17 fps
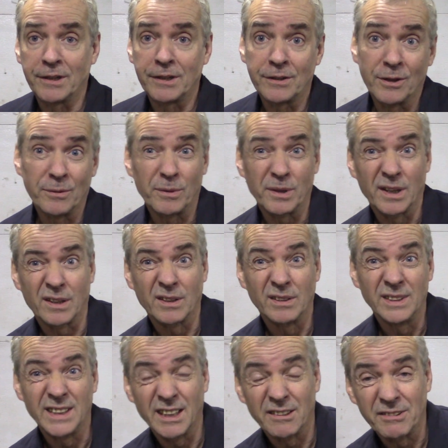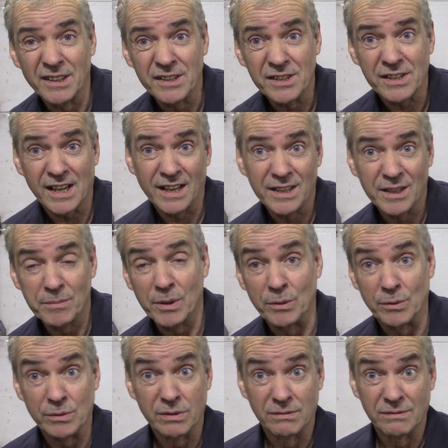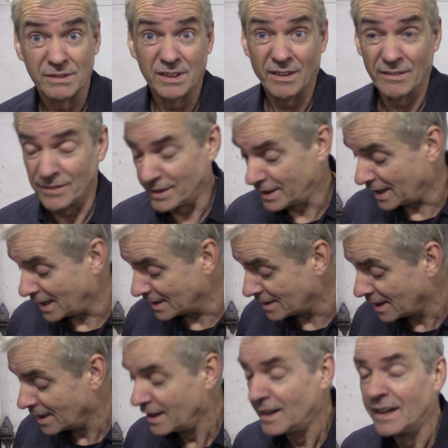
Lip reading: you don't want it going down inside your boot. Not very nice.